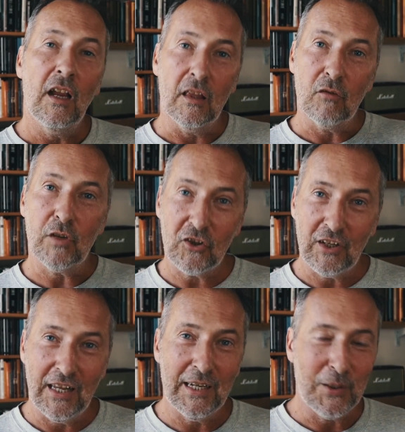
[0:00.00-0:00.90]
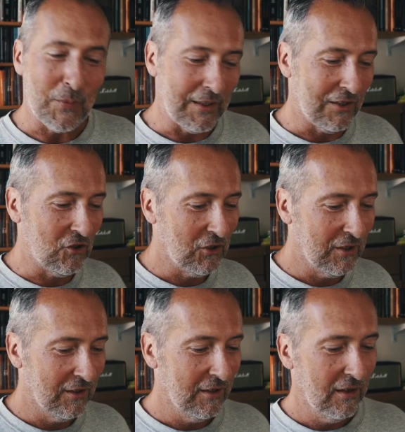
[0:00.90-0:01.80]
In the Russian language,
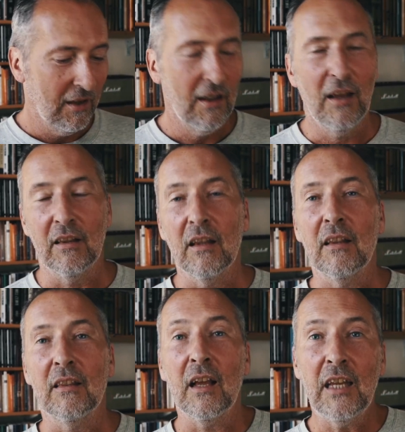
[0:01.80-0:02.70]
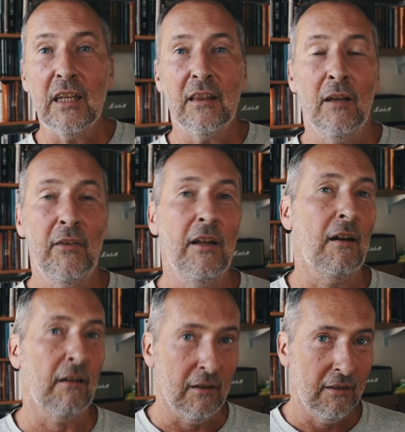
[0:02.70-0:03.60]
Danit
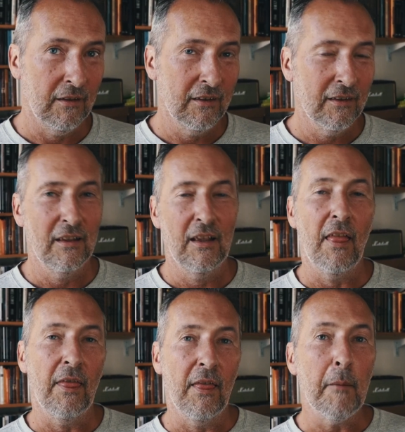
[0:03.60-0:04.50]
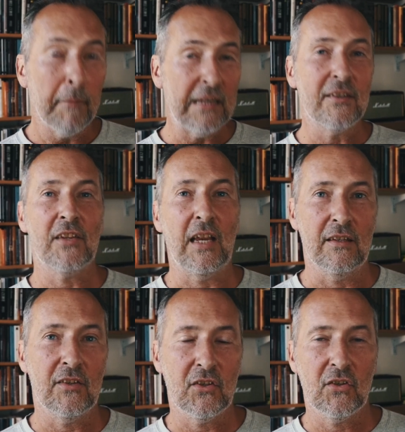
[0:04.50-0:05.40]
Navirna makes
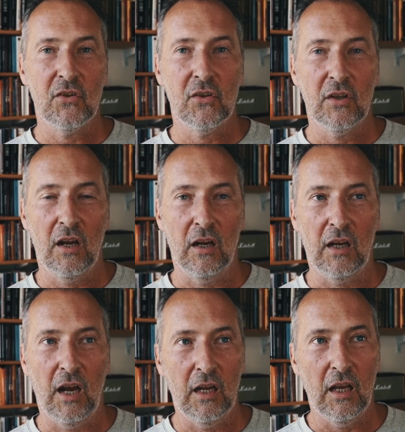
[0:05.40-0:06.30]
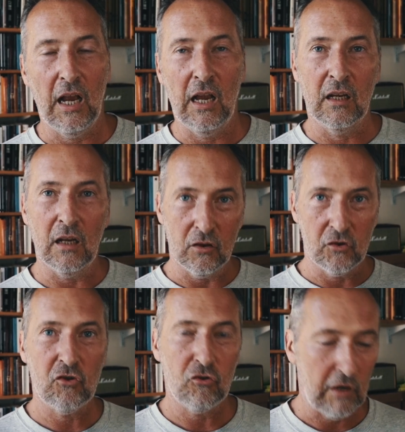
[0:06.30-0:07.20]
sense. Okay? And I'll
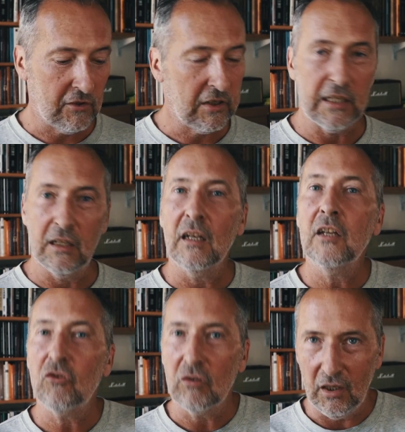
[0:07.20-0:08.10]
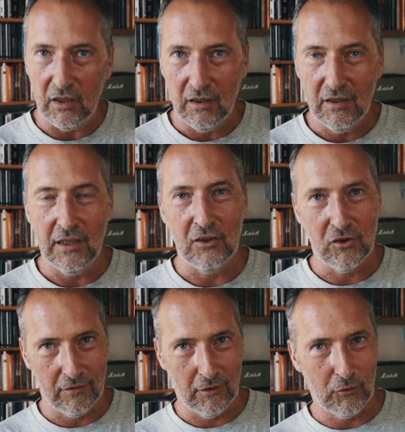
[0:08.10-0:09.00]
just translate literally each
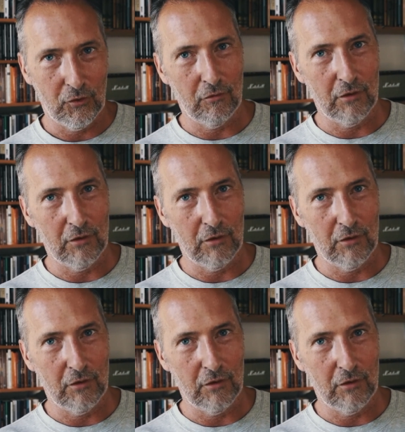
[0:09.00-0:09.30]
of those three